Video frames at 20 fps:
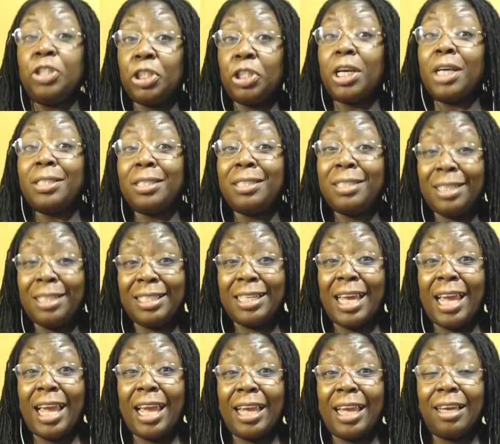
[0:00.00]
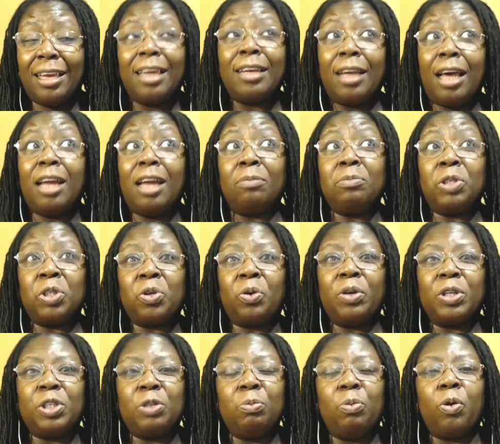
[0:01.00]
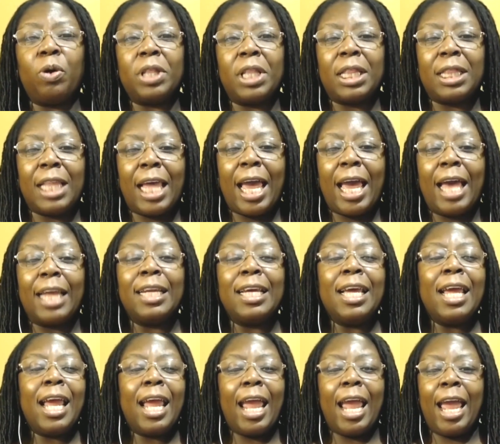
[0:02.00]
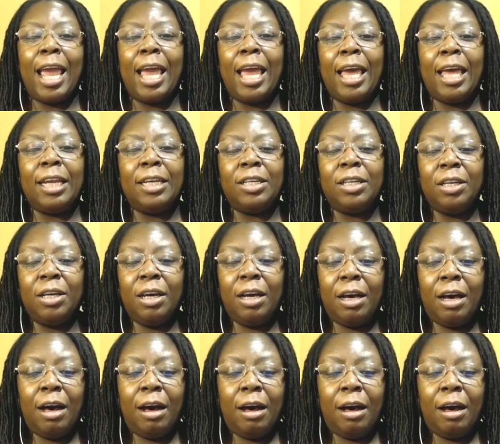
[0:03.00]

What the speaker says: just today, and I'm sure it's more than that, and